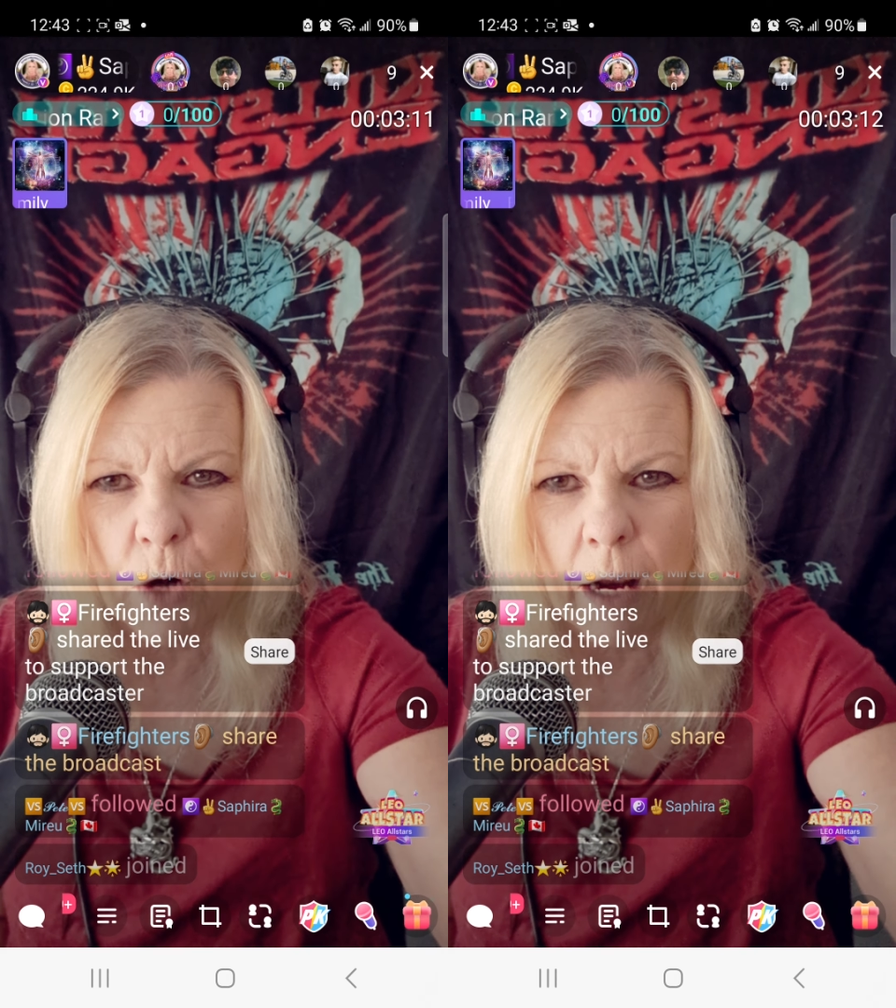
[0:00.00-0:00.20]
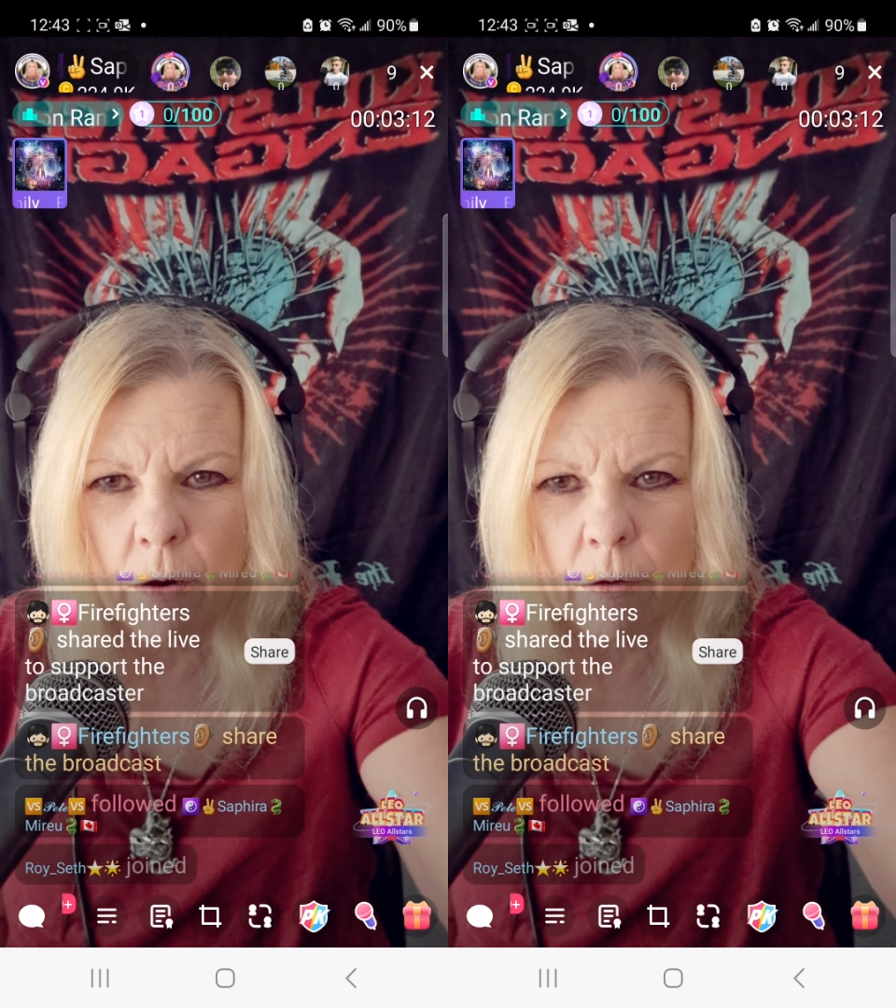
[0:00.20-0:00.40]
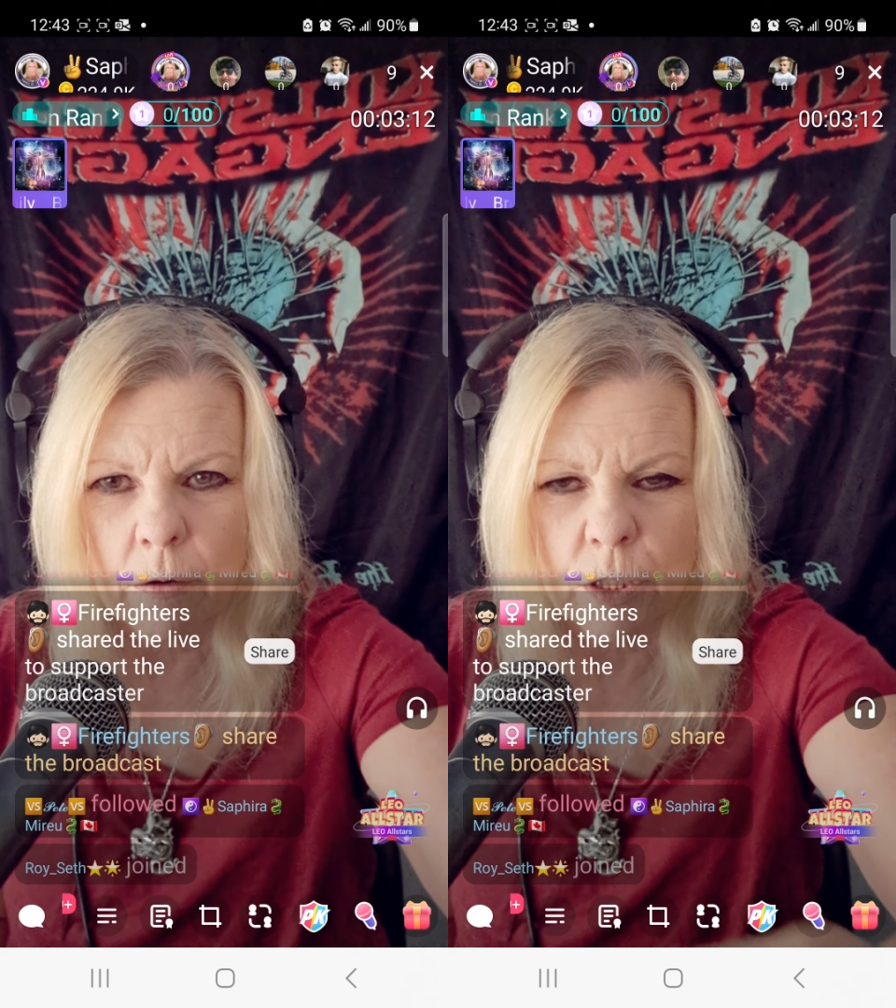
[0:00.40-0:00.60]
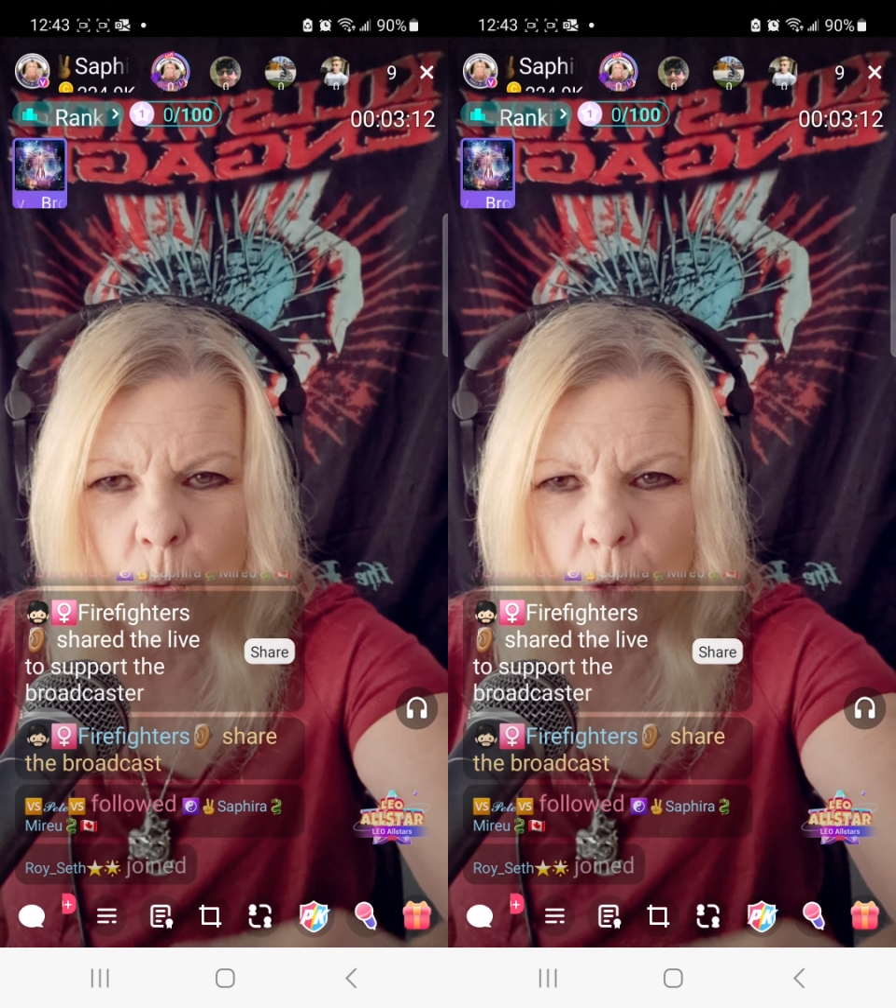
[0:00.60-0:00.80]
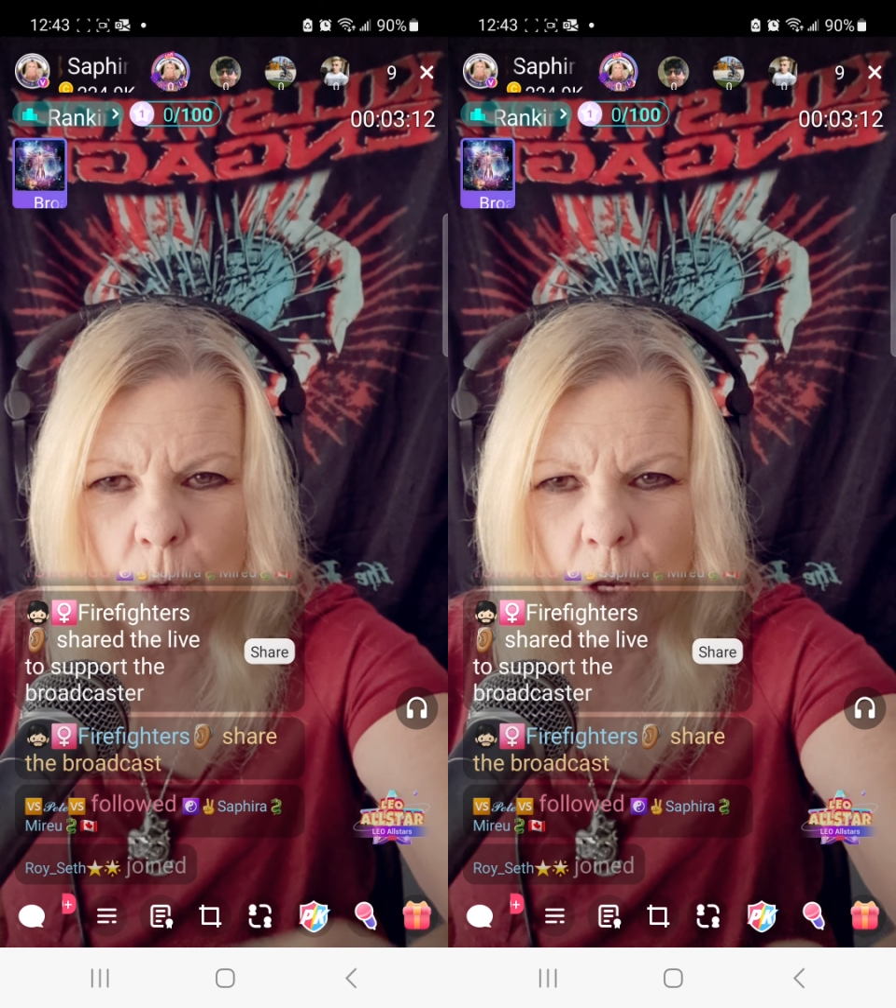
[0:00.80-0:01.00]
what's going
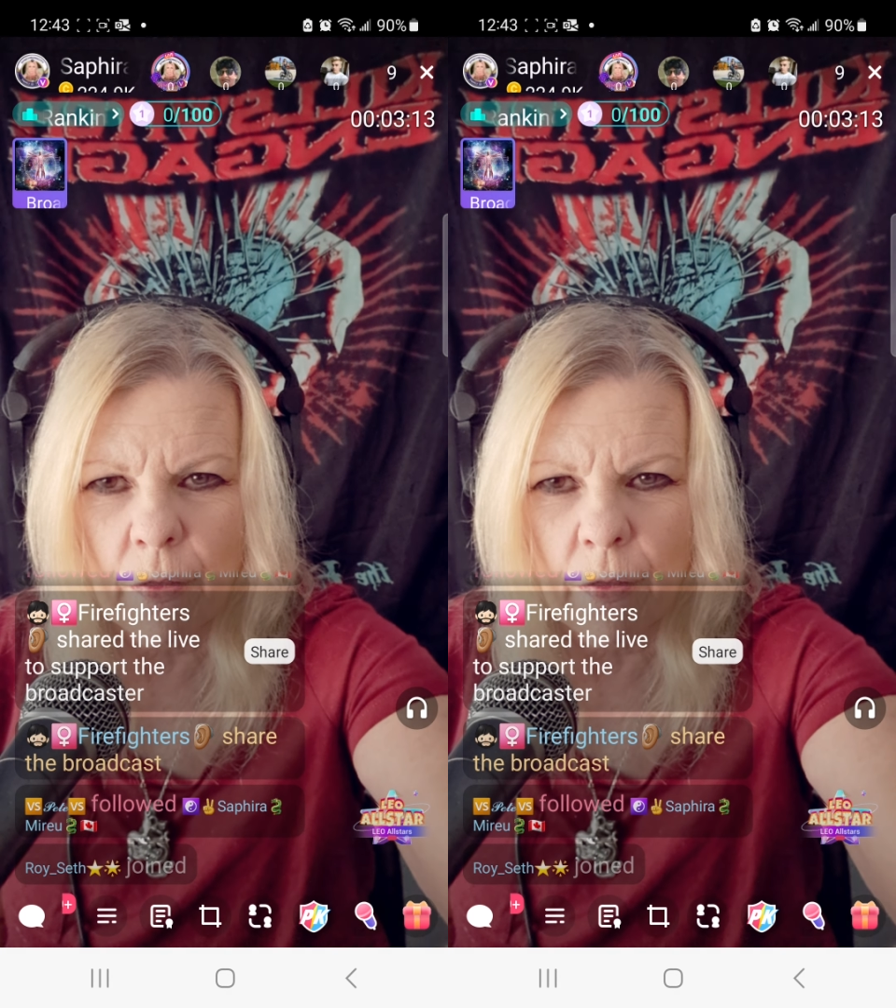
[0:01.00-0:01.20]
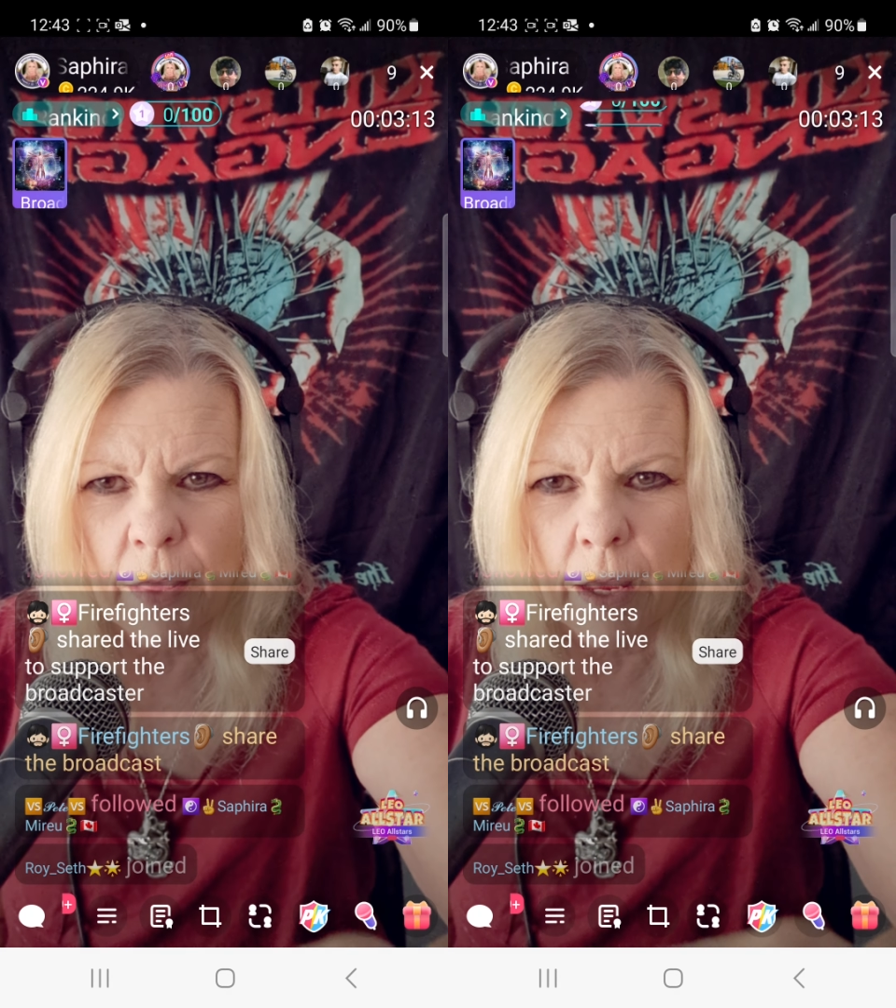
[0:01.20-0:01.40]
on there.